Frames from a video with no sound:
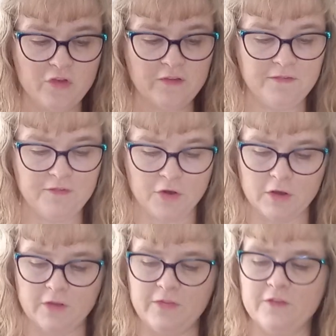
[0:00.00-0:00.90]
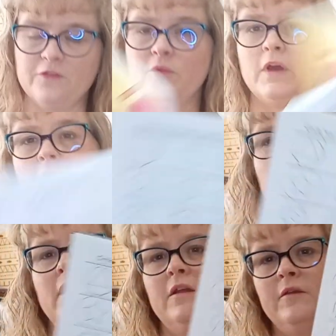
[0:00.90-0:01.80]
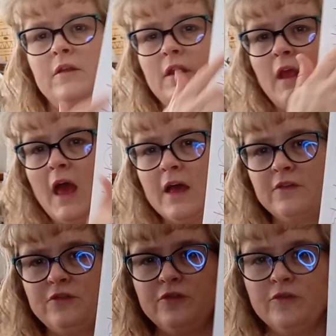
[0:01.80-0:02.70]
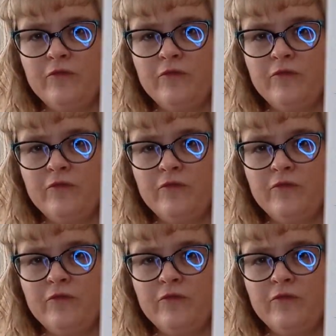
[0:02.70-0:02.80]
just started this one, and it has